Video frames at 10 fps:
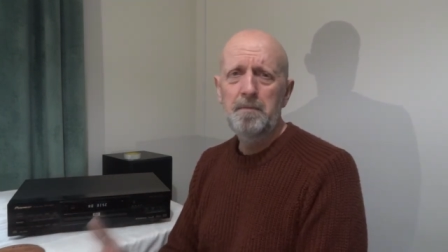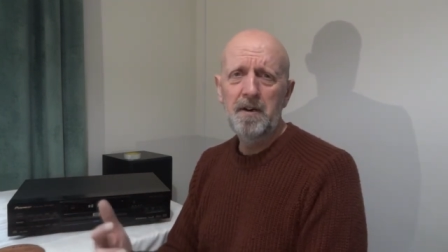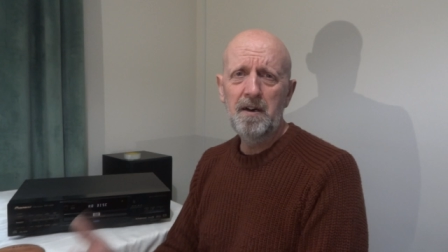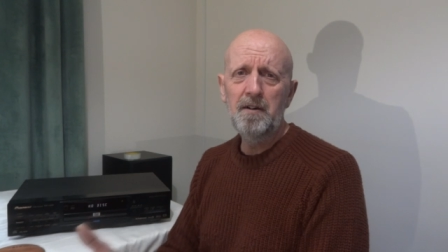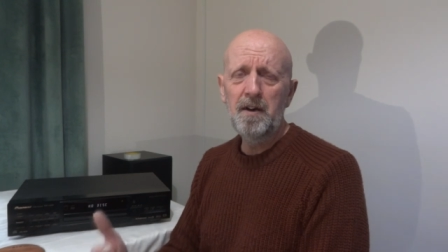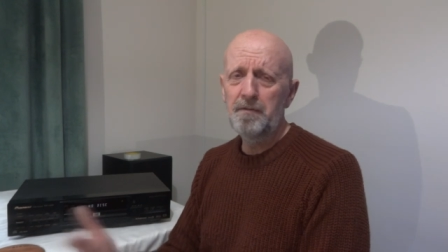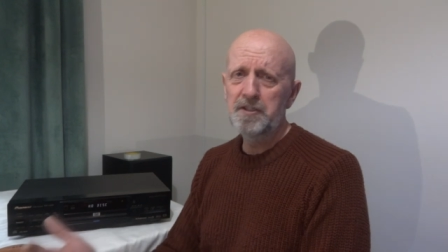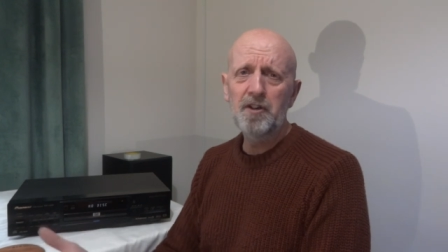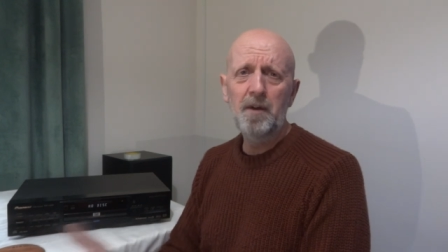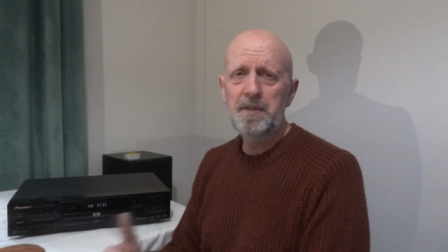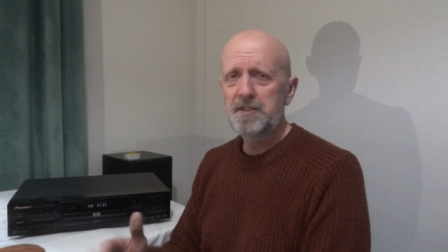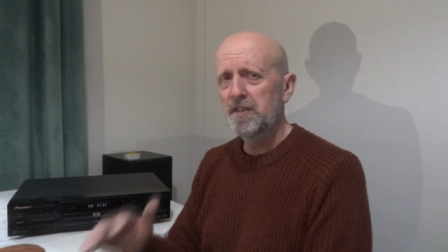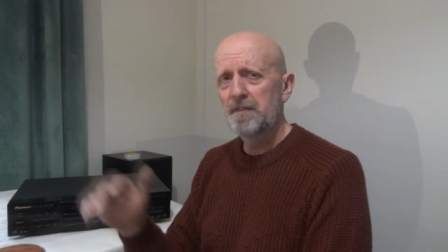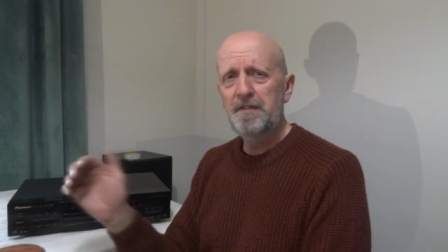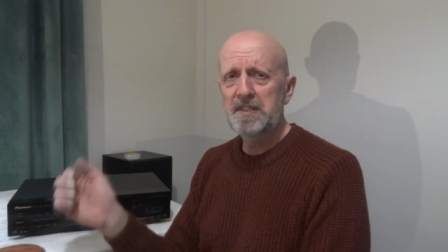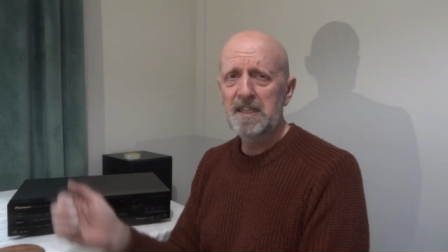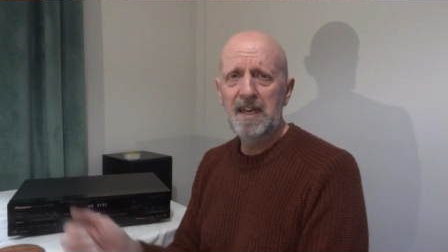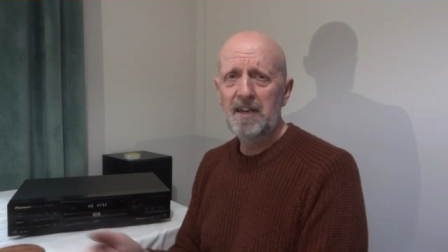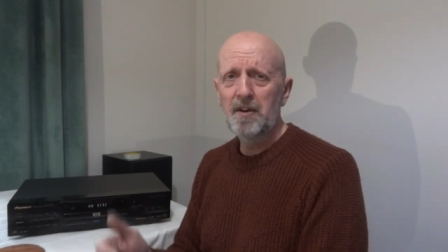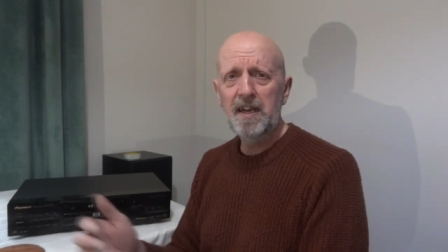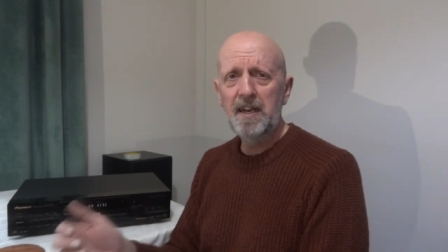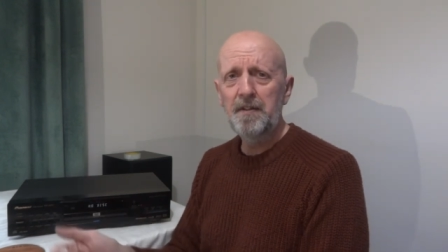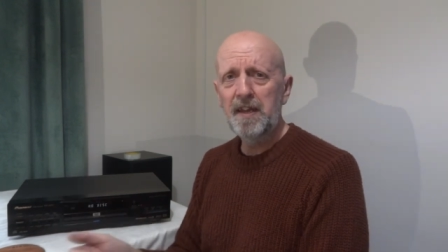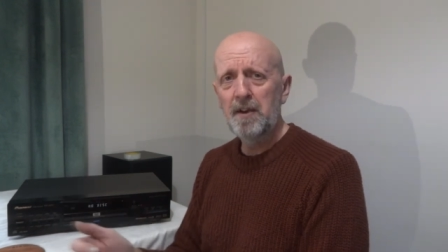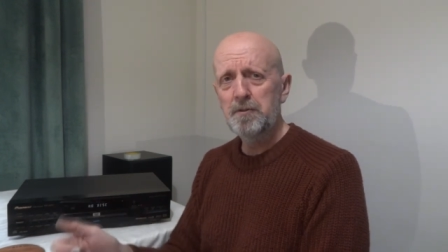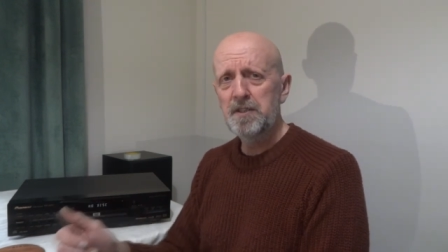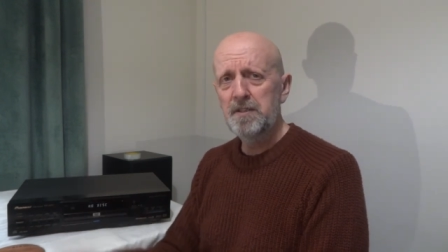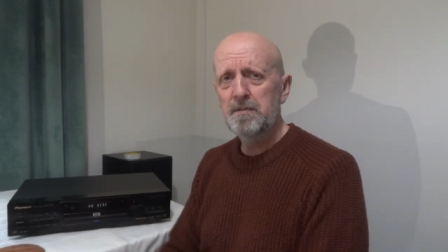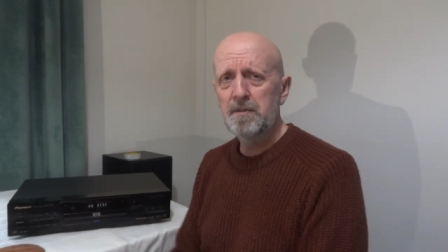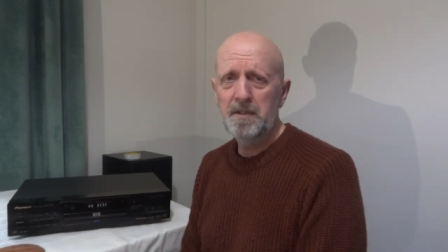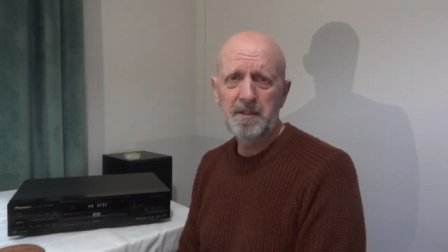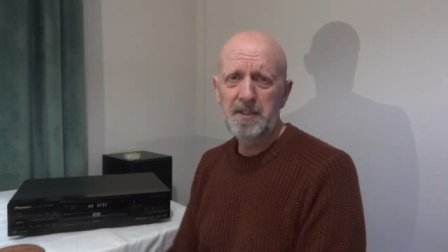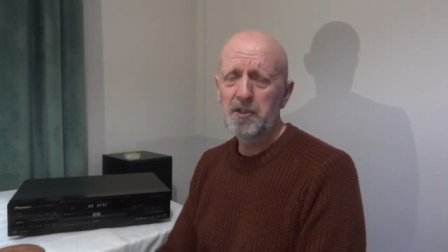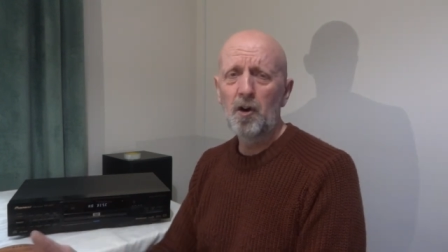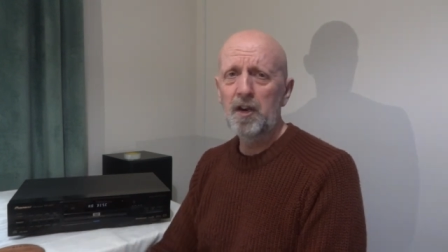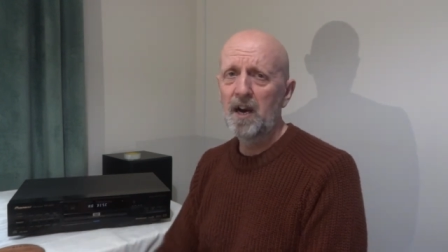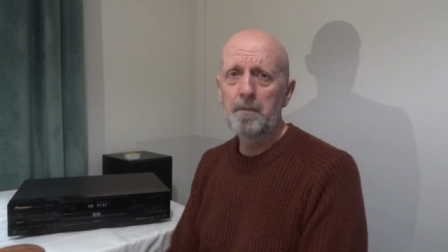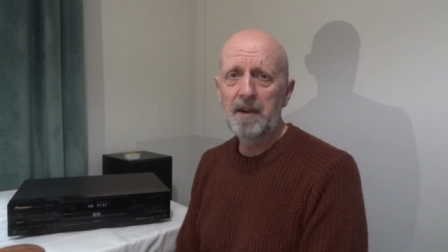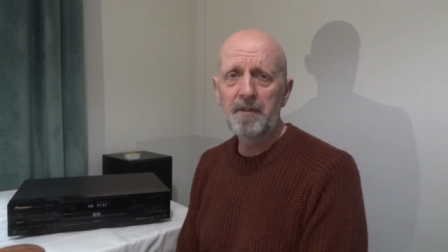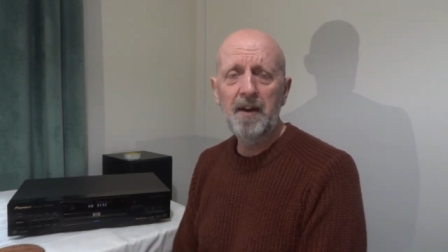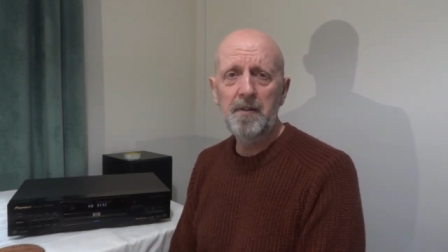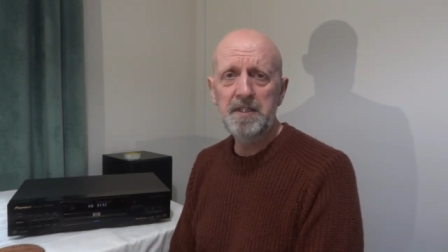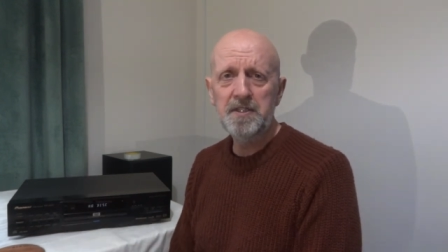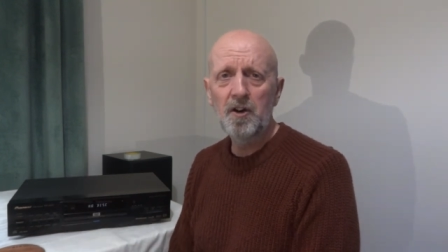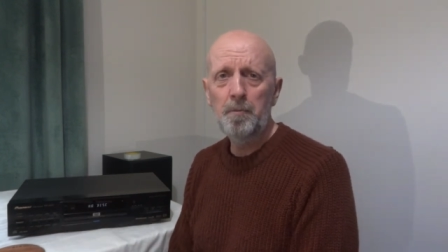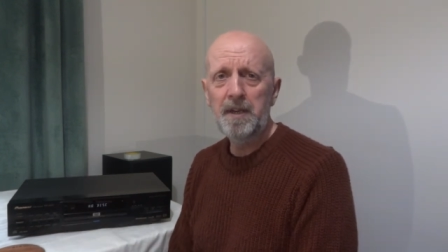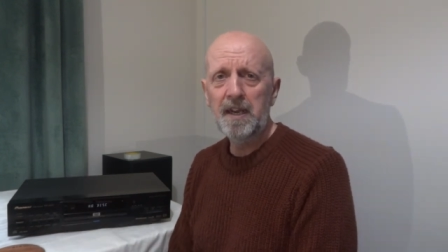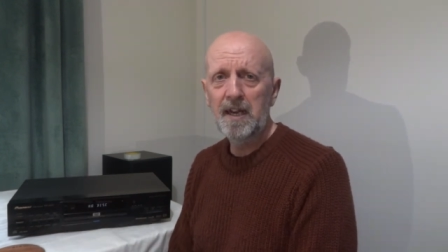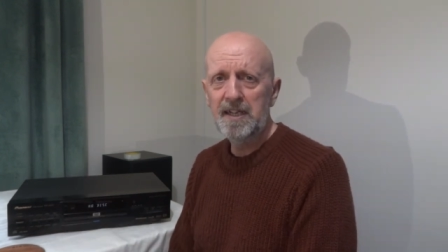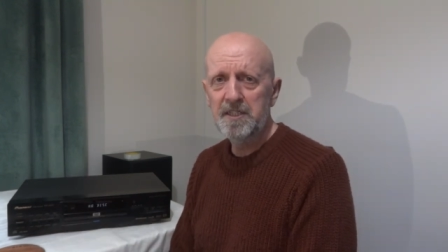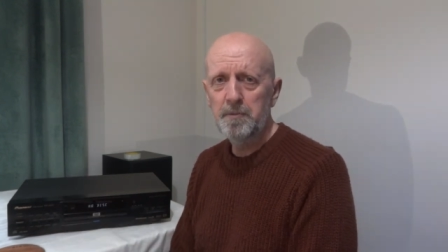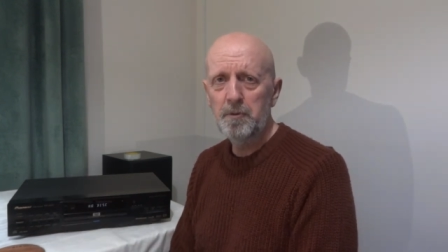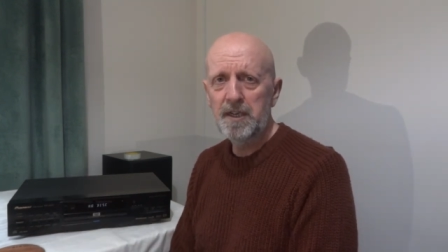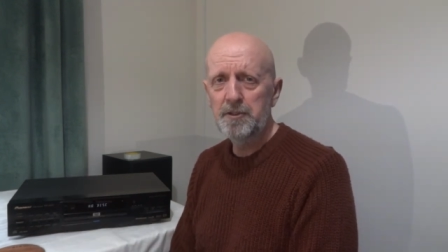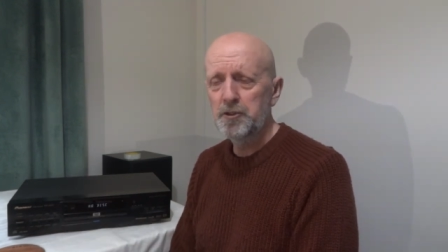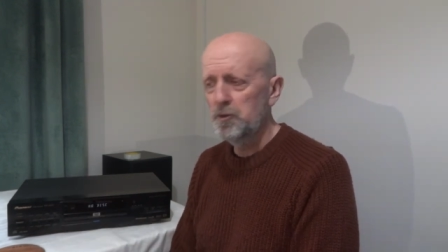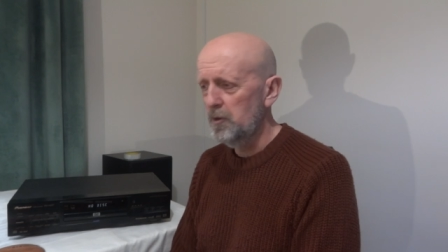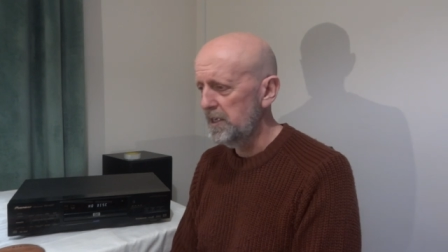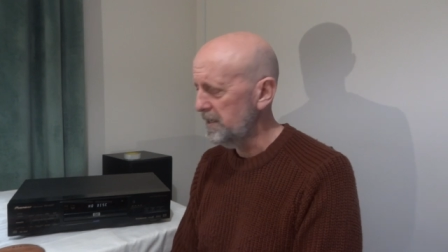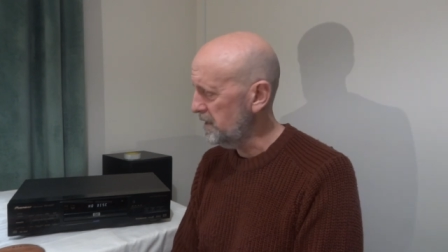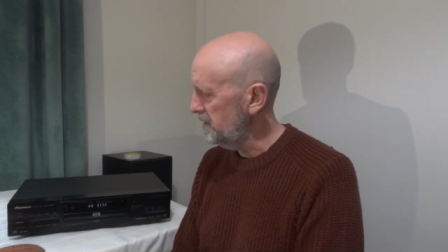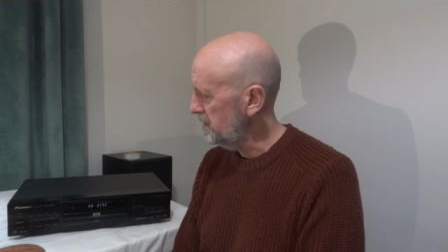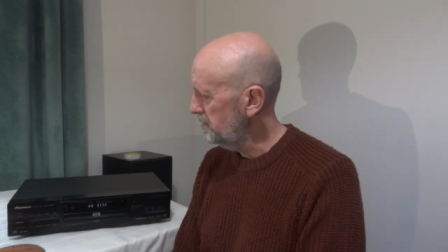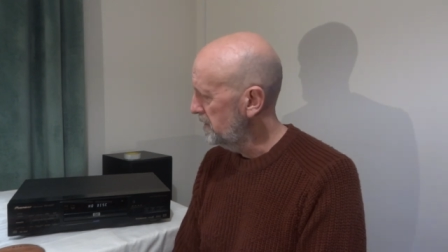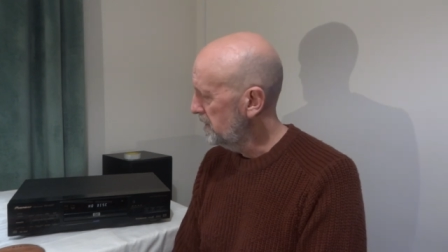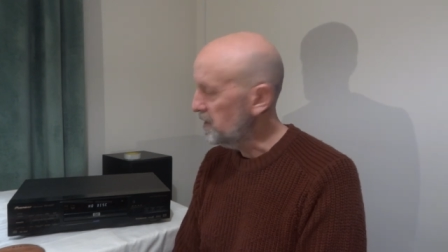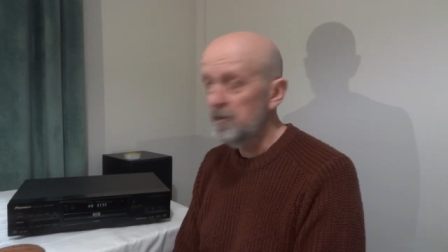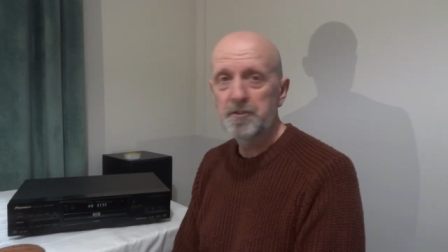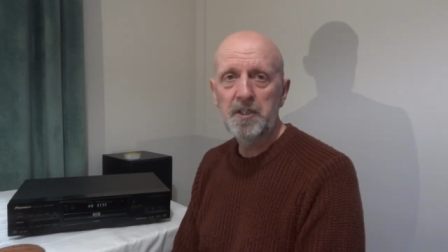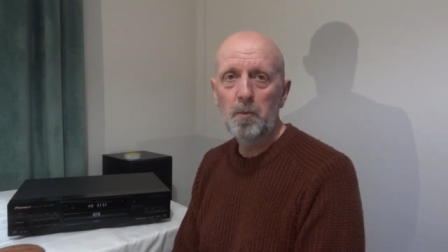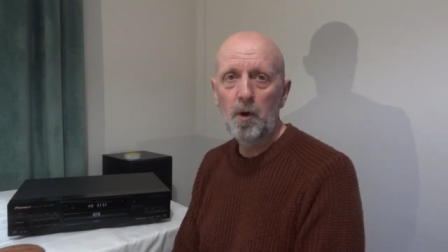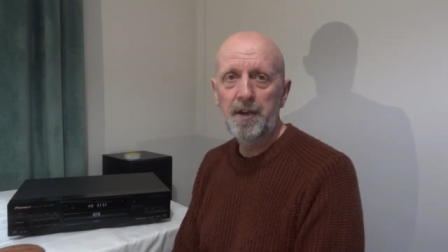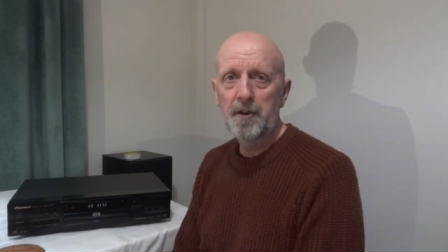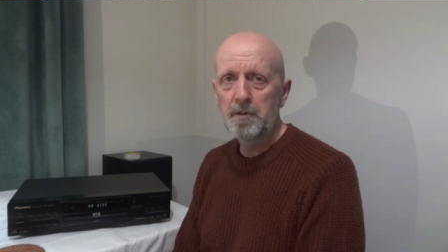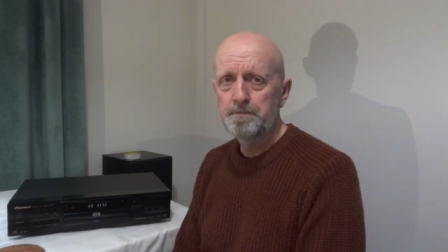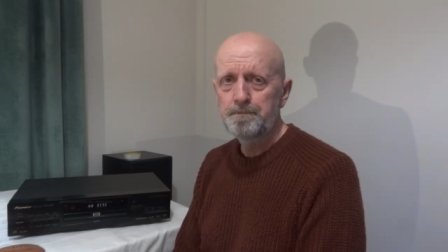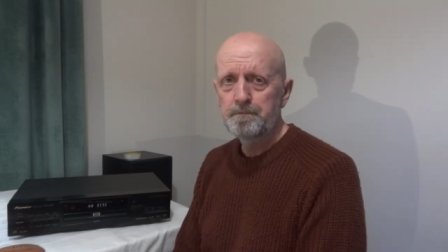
But uh, over time, these are going to fizzle out like anything else. It's got to come back round. These start being collectible again, surely. You know, can't see why not.